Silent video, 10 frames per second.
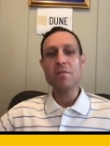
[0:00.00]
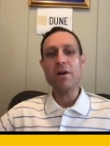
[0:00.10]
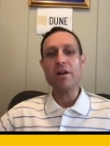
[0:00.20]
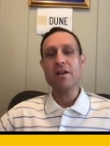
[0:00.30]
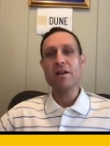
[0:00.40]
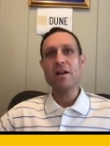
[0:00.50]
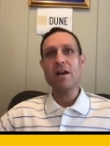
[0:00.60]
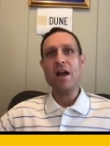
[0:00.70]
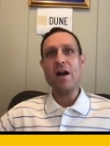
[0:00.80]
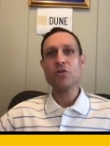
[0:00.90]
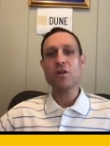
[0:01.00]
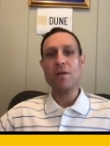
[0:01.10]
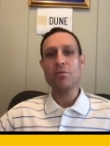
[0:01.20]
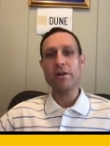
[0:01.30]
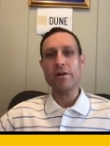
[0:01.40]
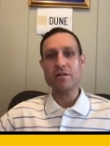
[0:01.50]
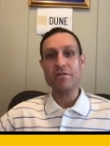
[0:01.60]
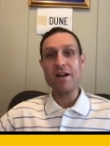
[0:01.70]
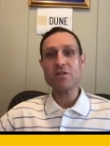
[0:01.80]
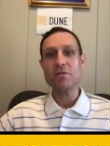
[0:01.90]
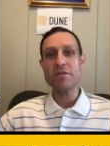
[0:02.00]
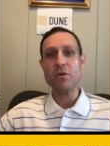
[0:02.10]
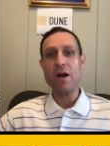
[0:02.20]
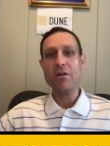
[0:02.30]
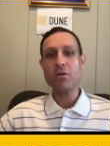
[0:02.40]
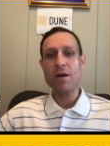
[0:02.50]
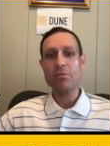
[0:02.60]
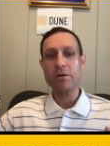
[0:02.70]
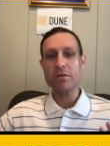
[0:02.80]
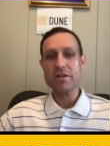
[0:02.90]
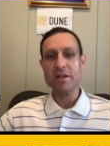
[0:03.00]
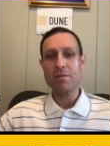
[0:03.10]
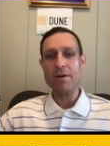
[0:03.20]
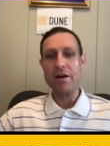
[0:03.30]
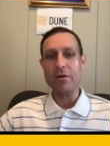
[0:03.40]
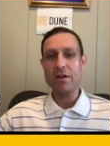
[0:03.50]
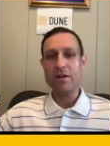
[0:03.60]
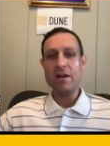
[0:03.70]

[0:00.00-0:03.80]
But how should operators, if that's your view, how do operators think about